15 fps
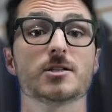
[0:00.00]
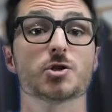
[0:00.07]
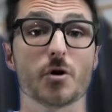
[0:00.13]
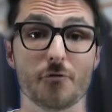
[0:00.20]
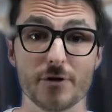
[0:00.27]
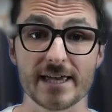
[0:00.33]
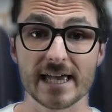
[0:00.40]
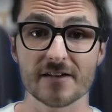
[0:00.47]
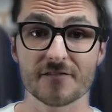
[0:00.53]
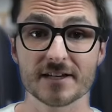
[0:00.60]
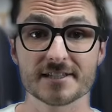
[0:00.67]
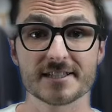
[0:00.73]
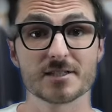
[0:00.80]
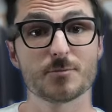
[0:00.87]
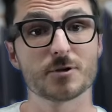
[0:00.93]
So if we can't
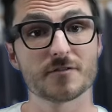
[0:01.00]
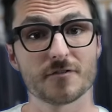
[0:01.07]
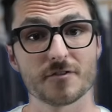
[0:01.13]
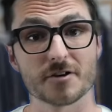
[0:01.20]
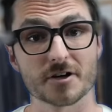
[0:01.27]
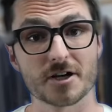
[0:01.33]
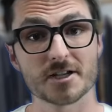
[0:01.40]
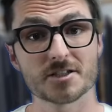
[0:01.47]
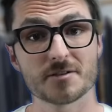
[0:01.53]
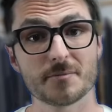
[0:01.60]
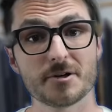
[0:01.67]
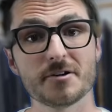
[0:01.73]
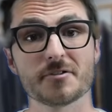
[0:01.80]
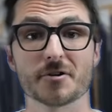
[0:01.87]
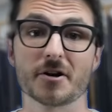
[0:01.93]
fix this board for their
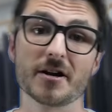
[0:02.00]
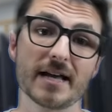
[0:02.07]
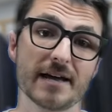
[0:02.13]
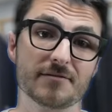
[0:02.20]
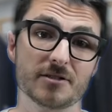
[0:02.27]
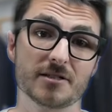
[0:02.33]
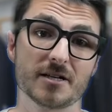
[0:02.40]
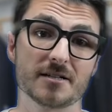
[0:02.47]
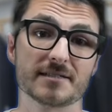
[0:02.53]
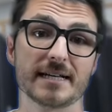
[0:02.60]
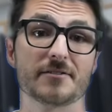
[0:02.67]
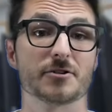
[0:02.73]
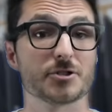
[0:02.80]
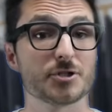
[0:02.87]
customer, they're gonna have to toss out their